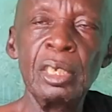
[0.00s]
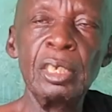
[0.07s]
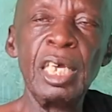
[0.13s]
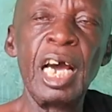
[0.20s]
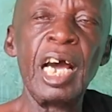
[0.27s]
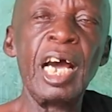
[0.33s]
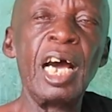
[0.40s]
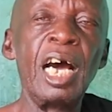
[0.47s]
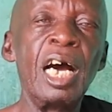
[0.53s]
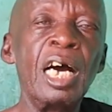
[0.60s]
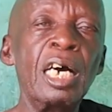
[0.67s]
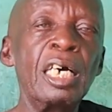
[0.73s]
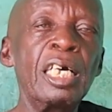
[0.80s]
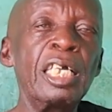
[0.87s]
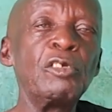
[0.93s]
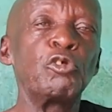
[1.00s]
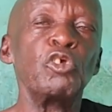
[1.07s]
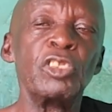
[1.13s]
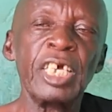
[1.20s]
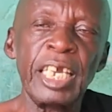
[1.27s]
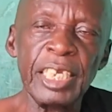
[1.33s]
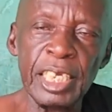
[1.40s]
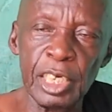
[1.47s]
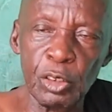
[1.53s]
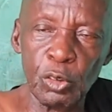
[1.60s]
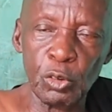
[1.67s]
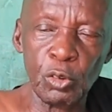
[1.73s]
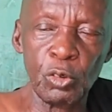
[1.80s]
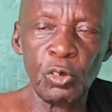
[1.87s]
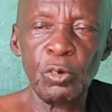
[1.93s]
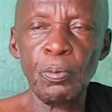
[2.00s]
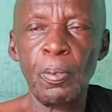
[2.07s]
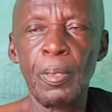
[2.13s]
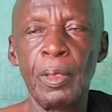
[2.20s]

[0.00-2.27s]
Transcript: na nsita hene no no